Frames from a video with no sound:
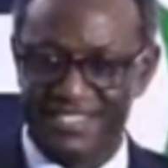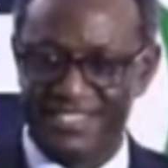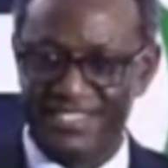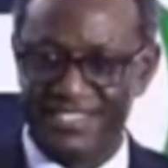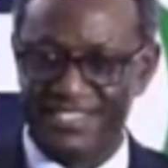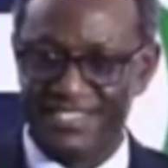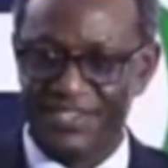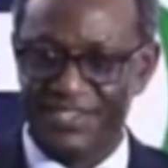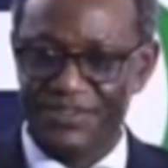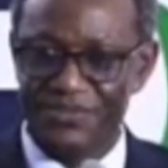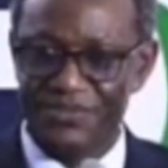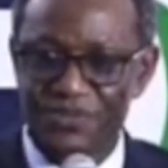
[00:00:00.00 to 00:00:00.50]

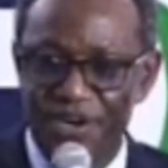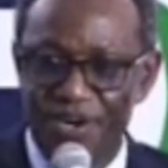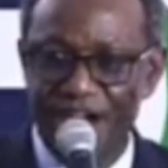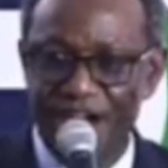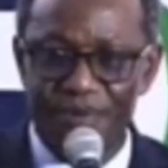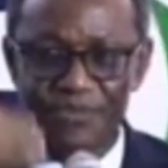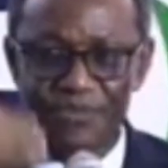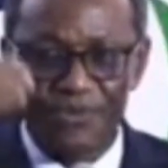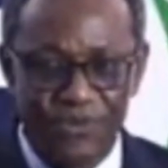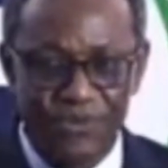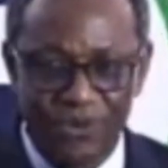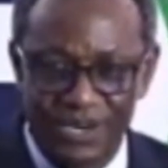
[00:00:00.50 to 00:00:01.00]
you can't
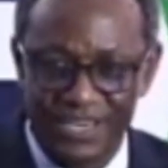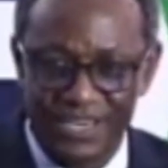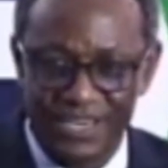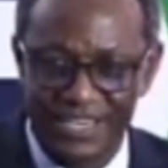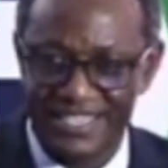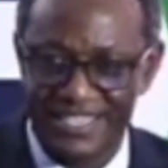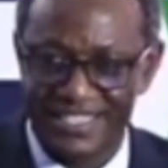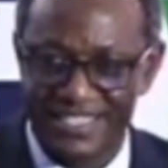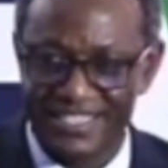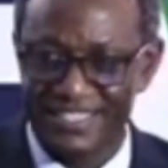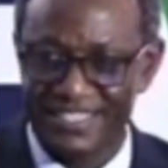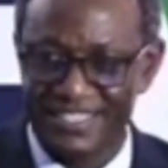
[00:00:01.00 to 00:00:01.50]
move
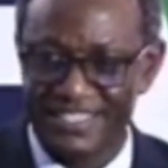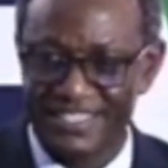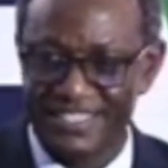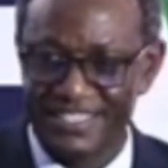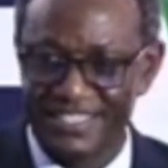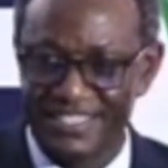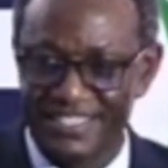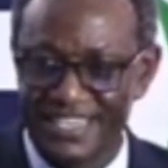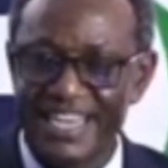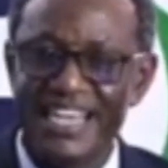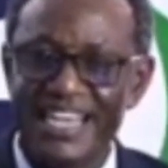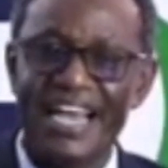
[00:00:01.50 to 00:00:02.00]
on.
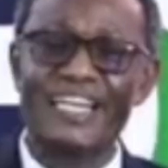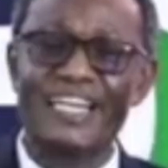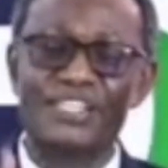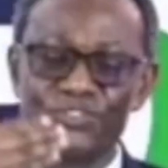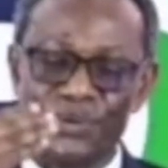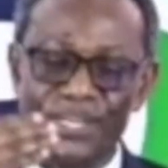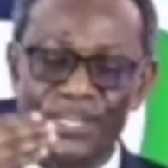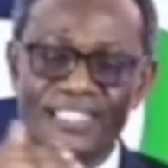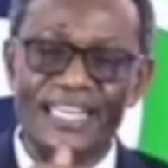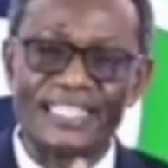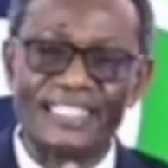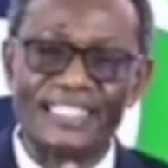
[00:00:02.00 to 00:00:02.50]
And it
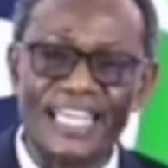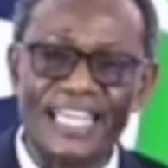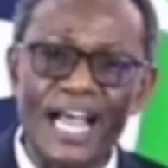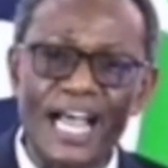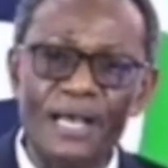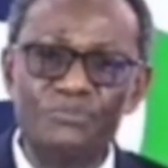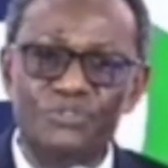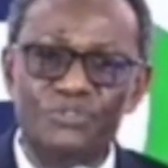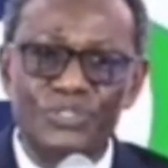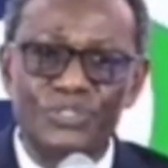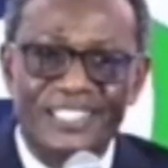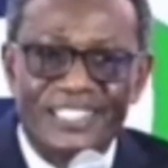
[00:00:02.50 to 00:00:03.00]
was a time
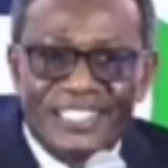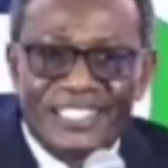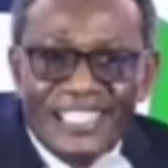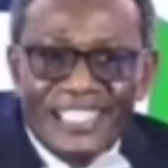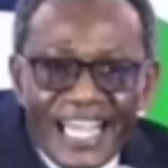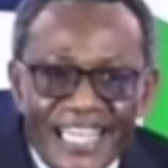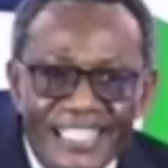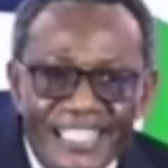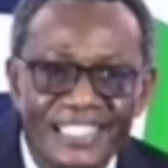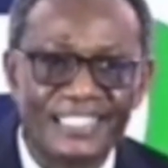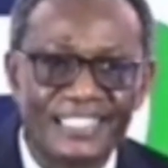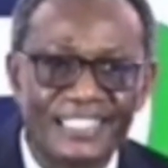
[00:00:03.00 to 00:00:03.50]
to
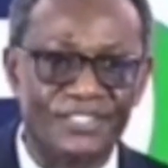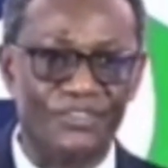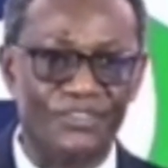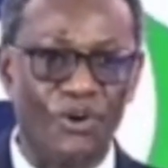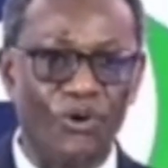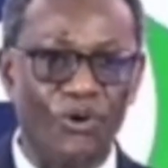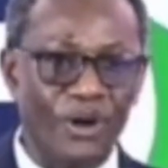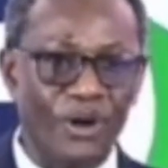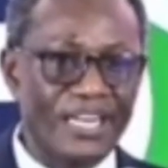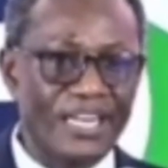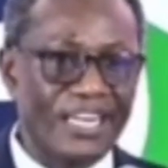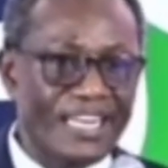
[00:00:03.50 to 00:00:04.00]
test your
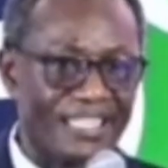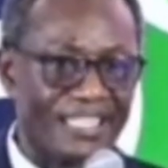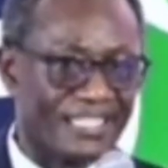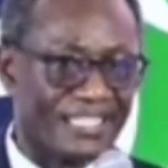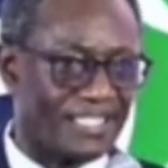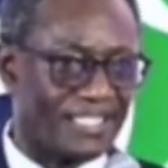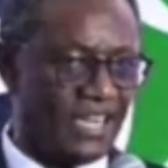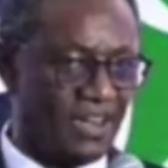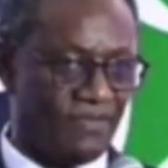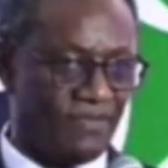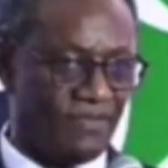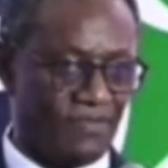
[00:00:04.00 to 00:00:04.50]
holiness
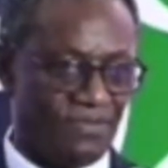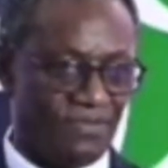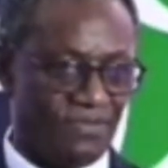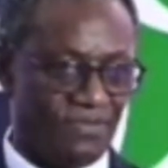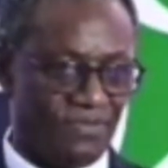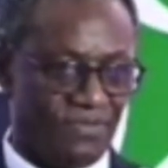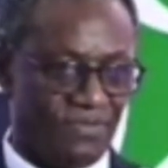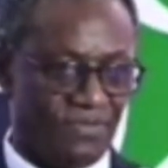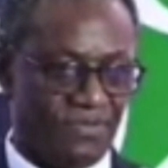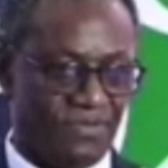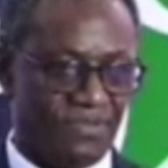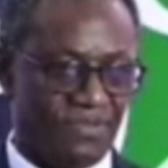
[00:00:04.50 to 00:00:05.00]
level,
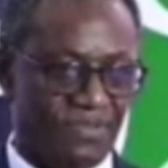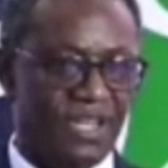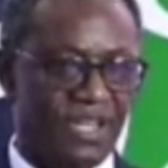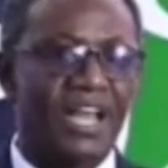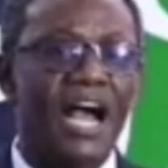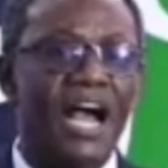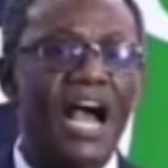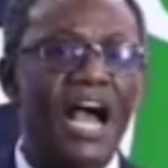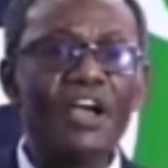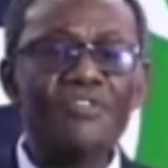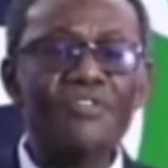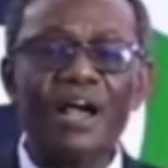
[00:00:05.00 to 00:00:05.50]

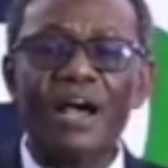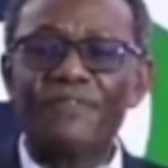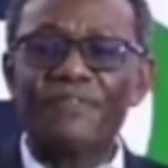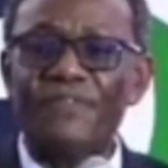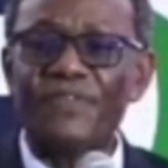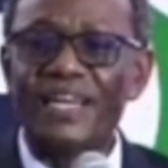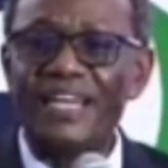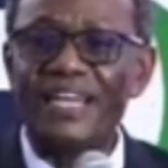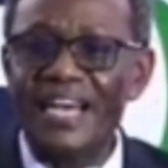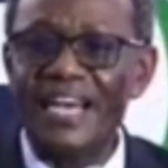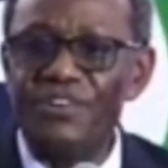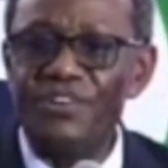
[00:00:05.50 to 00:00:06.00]
how you have
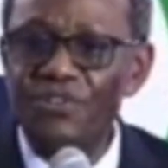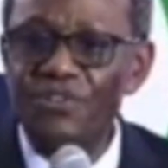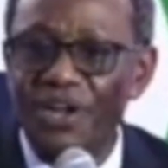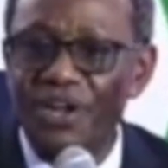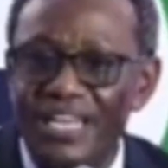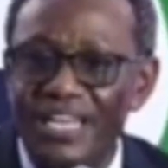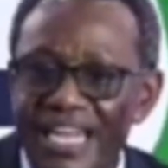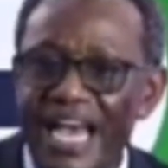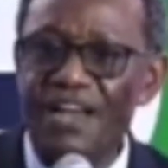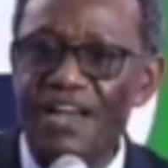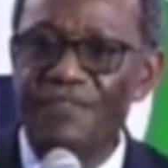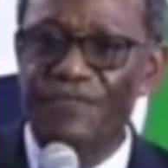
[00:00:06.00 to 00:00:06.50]
led your
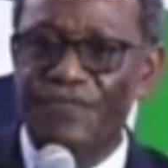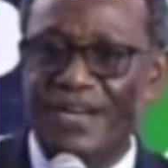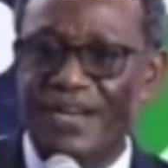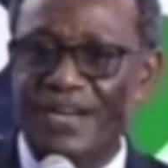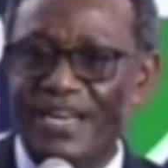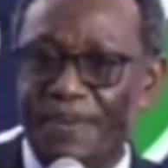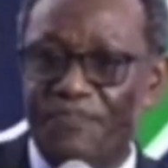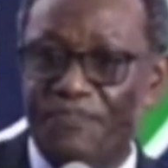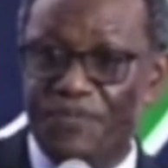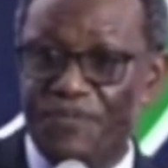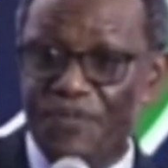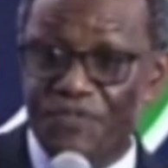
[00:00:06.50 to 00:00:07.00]
life for the
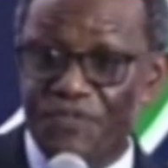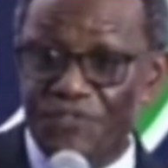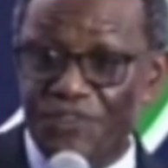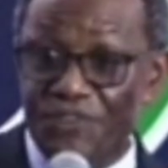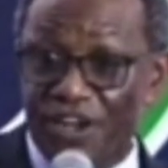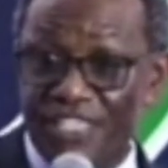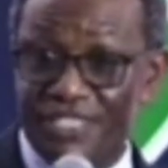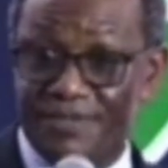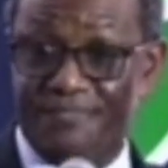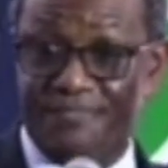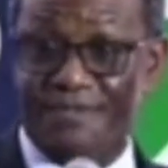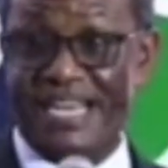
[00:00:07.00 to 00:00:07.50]

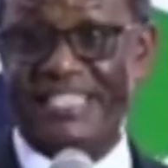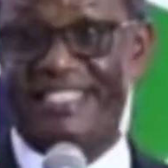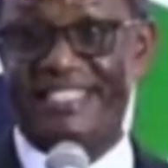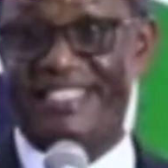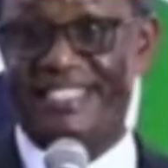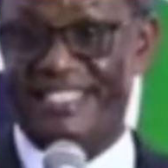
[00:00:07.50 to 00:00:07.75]
previous month.